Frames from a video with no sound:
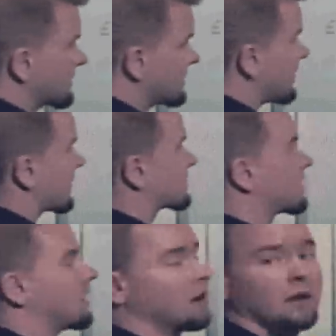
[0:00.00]
6
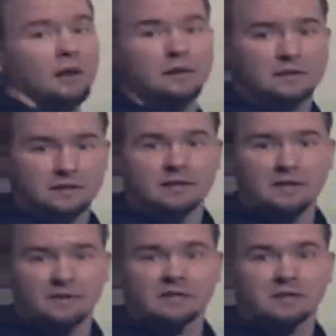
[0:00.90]

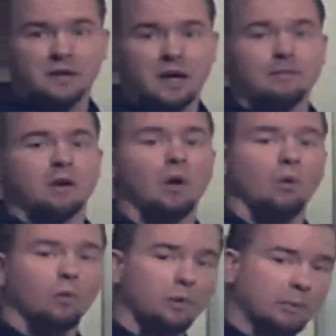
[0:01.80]
defensive linemen
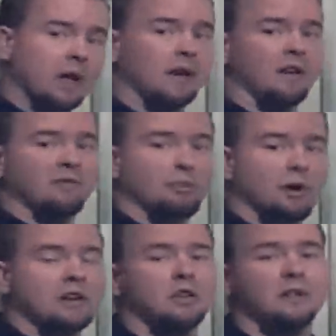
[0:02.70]
will apply enough
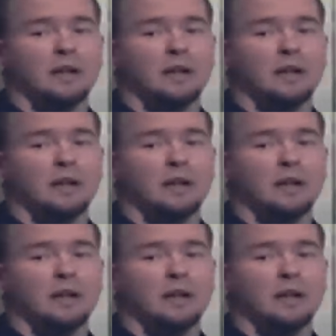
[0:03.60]
pressure to